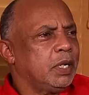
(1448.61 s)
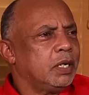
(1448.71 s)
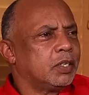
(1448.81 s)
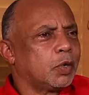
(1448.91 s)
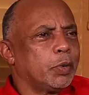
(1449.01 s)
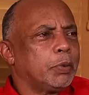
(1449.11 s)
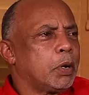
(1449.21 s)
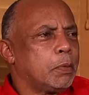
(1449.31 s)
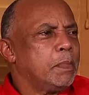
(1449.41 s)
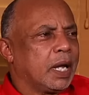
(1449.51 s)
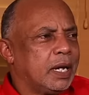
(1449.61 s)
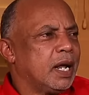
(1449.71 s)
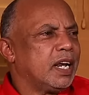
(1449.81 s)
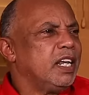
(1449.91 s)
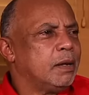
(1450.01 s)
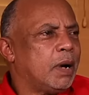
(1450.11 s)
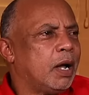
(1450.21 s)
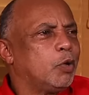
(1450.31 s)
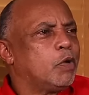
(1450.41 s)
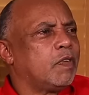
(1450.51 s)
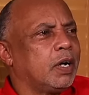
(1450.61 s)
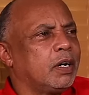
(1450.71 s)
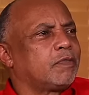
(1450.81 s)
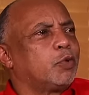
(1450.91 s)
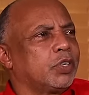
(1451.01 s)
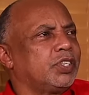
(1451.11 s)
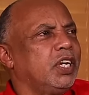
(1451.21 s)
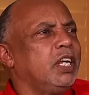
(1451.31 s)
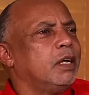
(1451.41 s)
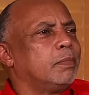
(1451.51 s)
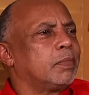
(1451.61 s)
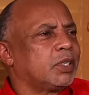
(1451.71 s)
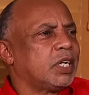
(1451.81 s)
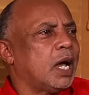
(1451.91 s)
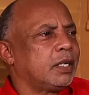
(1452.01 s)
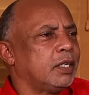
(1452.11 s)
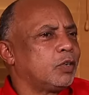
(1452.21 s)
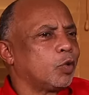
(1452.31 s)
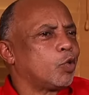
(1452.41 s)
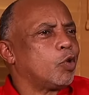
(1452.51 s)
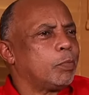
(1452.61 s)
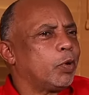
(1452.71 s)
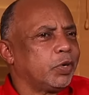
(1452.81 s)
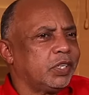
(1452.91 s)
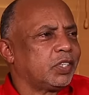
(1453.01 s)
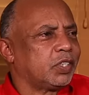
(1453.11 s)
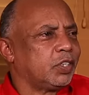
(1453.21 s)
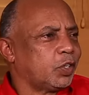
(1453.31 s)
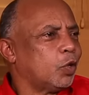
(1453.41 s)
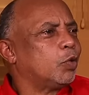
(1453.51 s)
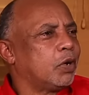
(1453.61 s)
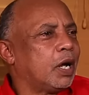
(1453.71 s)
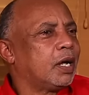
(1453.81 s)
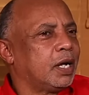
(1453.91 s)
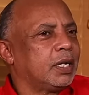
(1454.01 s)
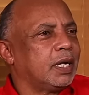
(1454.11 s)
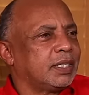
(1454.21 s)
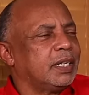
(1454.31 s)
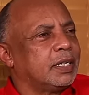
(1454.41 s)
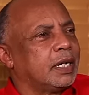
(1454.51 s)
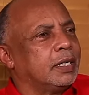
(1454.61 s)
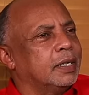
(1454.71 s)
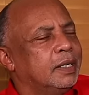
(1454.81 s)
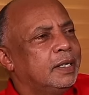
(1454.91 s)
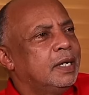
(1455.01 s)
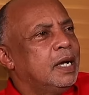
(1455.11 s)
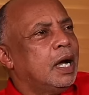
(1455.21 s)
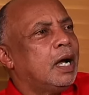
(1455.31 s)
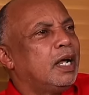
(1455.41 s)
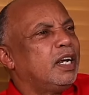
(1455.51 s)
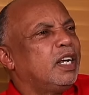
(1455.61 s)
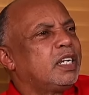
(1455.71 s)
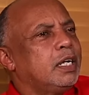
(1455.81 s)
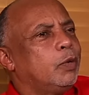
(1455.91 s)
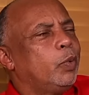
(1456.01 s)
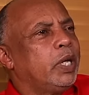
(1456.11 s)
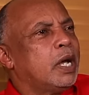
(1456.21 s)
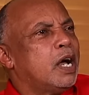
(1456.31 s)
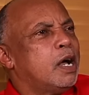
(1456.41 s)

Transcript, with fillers: beating. So we were making a name all over, and of course the name started to grow about this sound as St. Anne until we